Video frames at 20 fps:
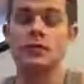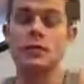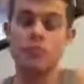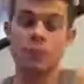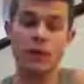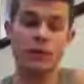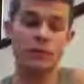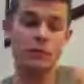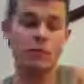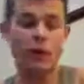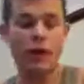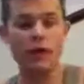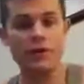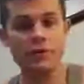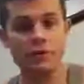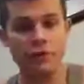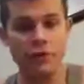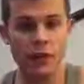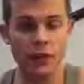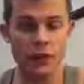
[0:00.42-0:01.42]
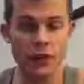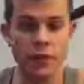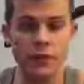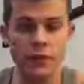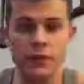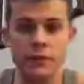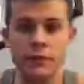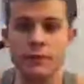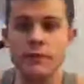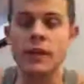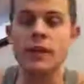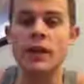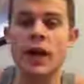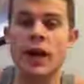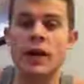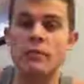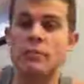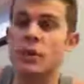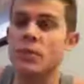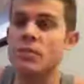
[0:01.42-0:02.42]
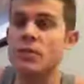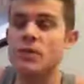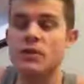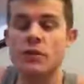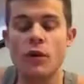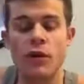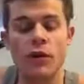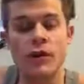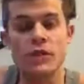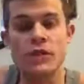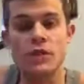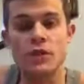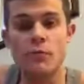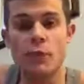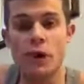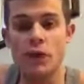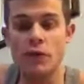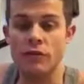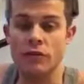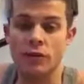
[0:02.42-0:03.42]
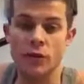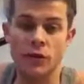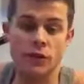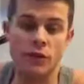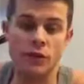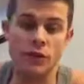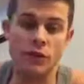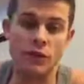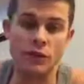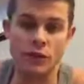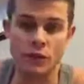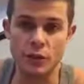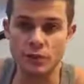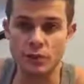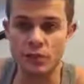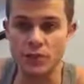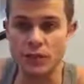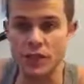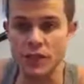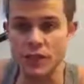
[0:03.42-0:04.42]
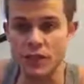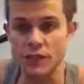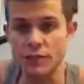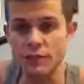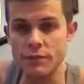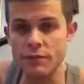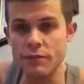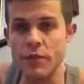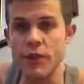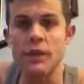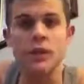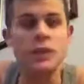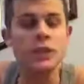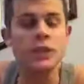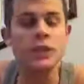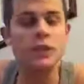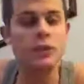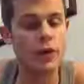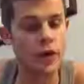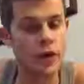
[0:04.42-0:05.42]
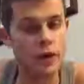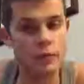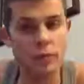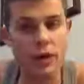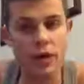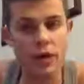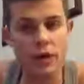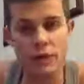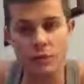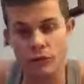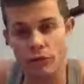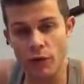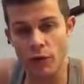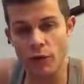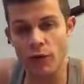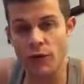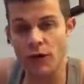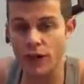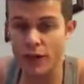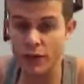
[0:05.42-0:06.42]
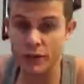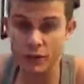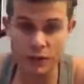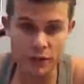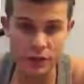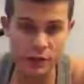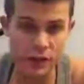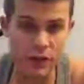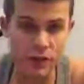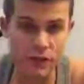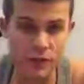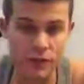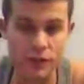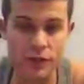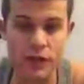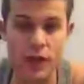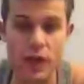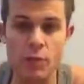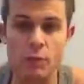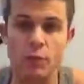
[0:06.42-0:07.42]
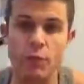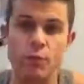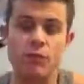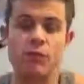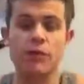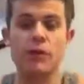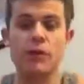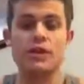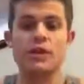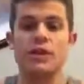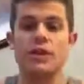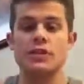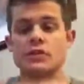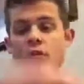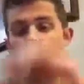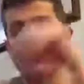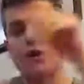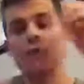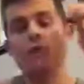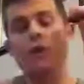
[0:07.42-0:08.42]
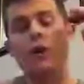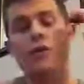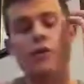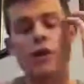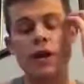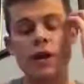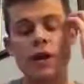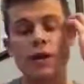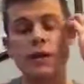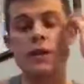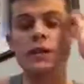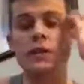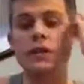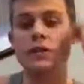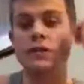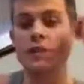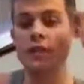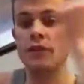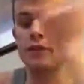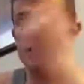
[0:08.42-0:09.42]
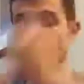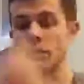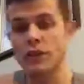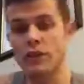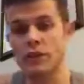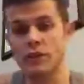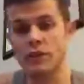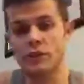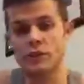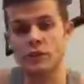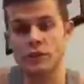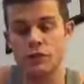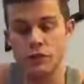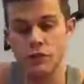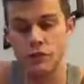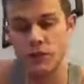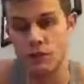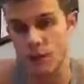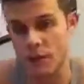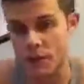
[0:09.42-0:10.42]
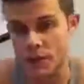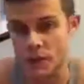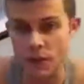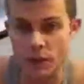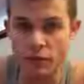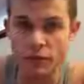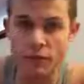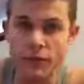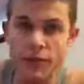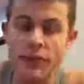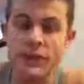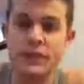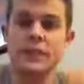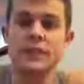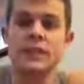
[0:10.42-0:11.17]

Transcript: What's up everybody, Phil here. I'm going to be talking to you about the Vert Shock jump system created by Adam Falker and Justin Jus Fly, but before I start talking about that, I'll just give you a little introduction on myself.